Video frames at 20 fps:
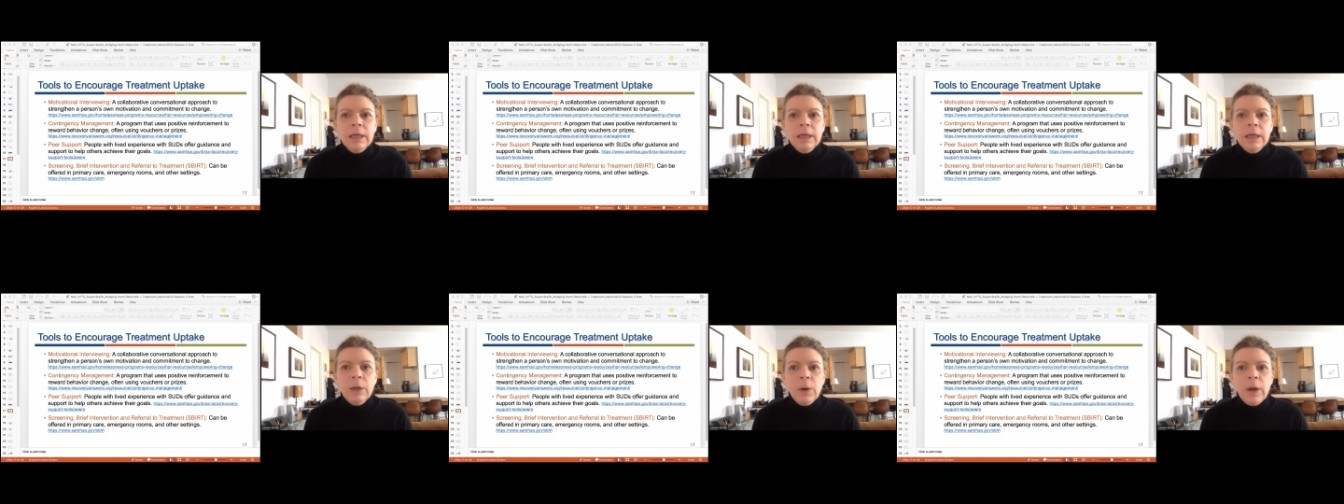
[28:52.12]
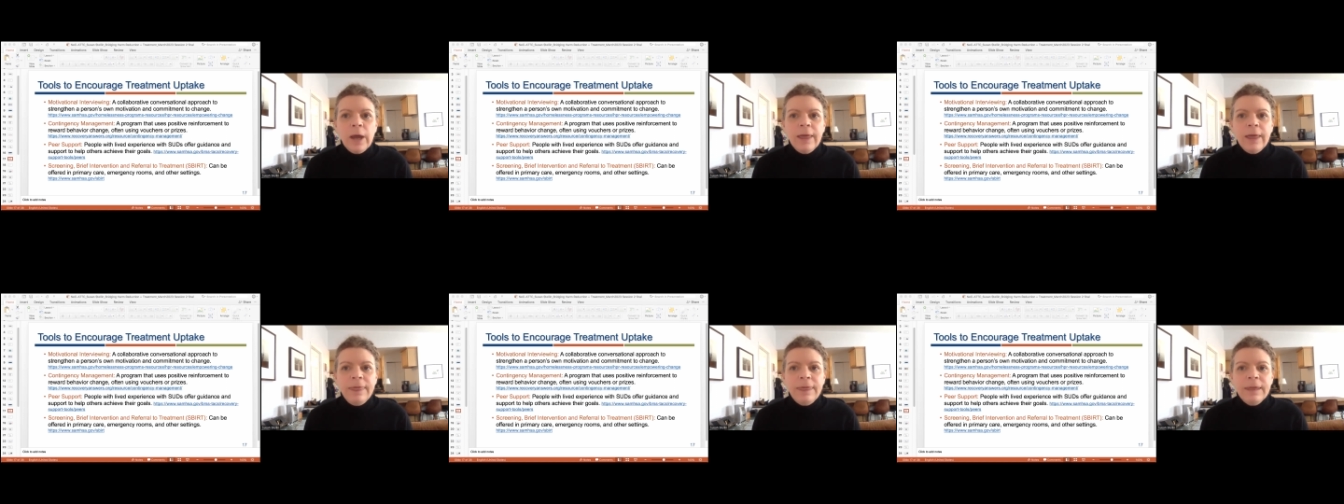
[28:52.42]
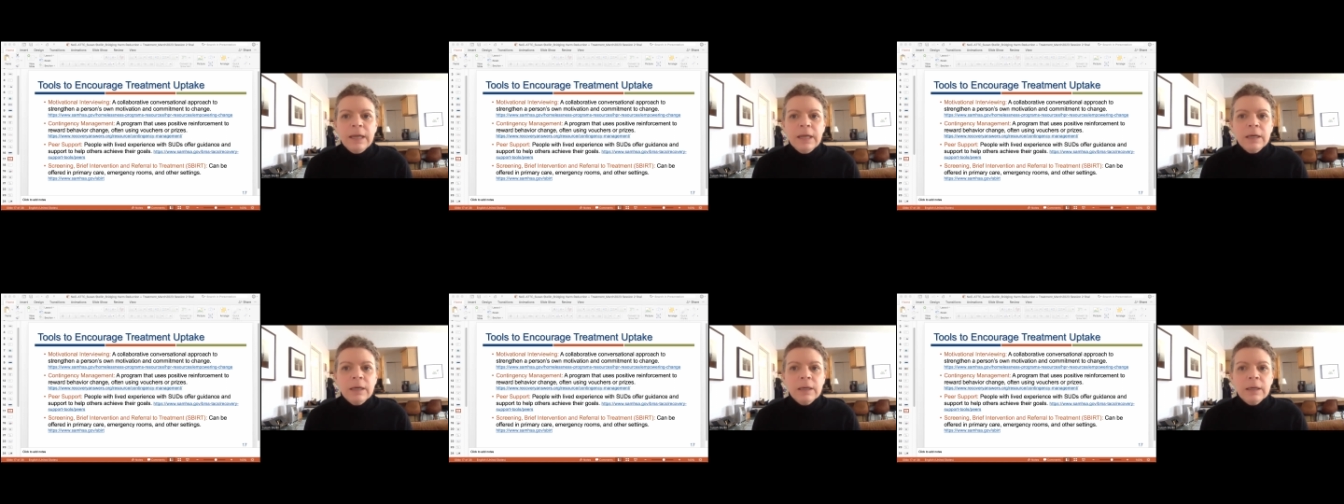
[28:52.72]
I
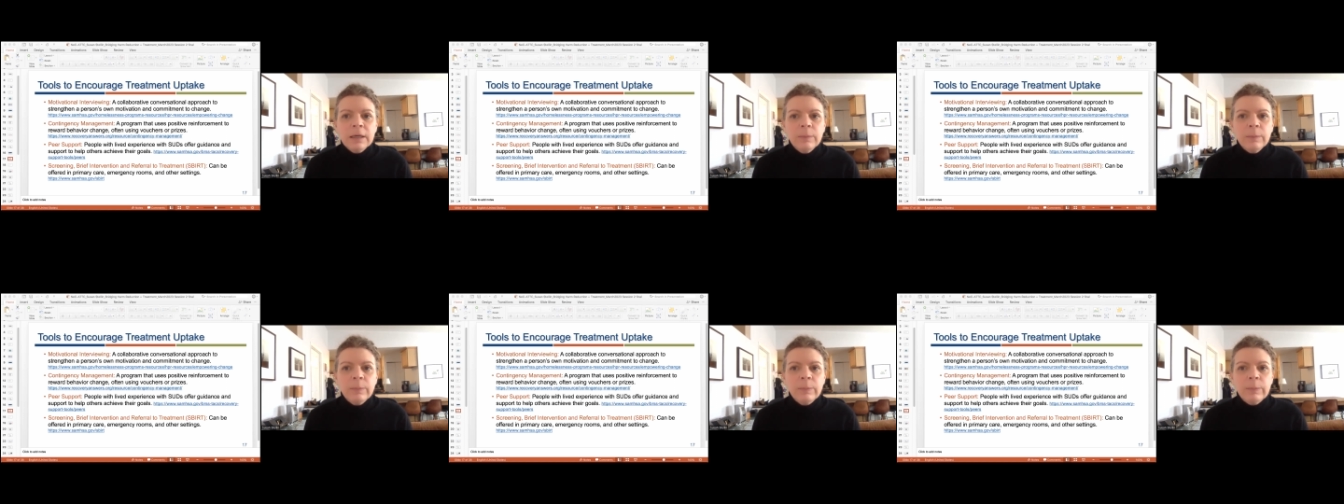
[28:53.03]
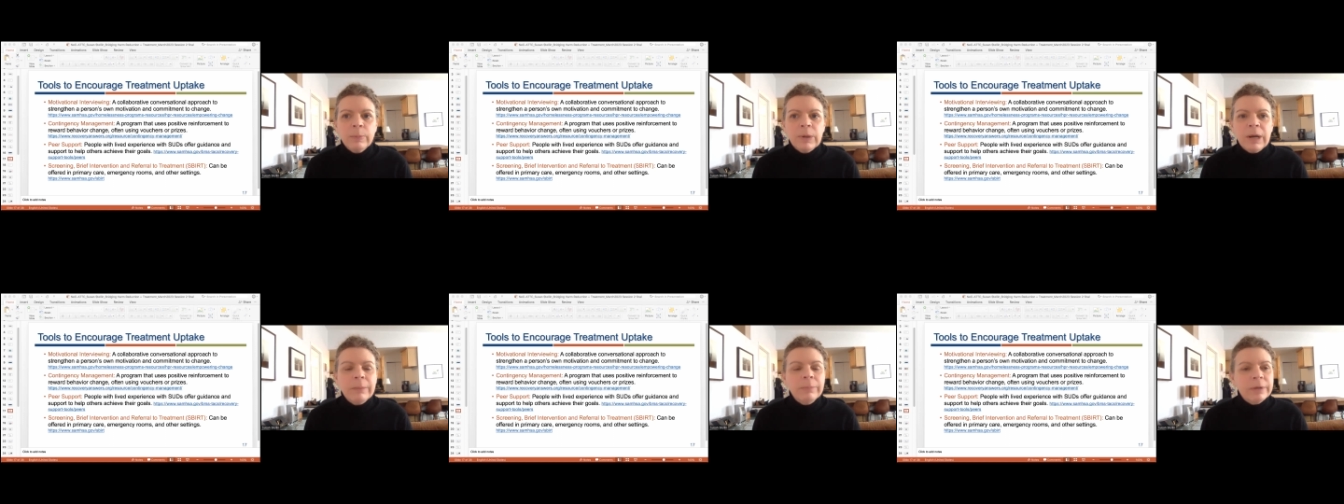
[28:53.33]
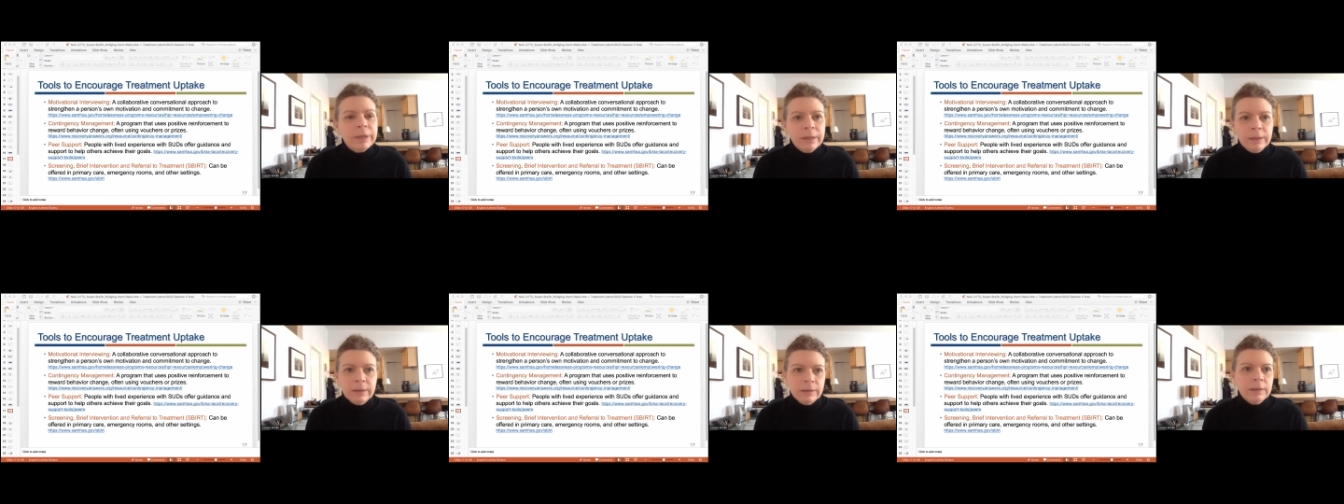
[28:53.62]
think
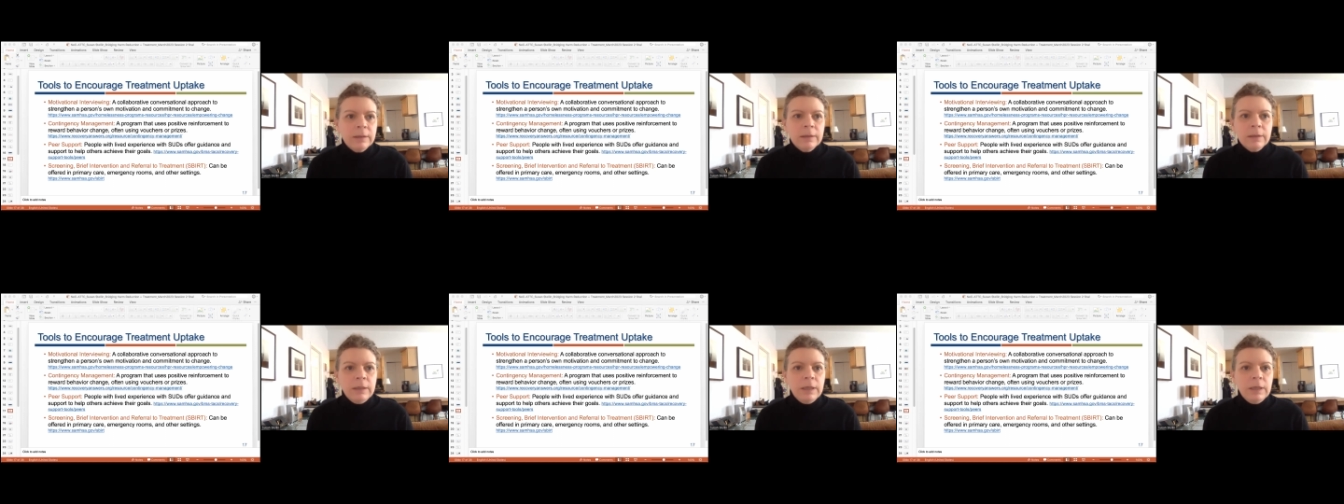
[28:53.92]
probably,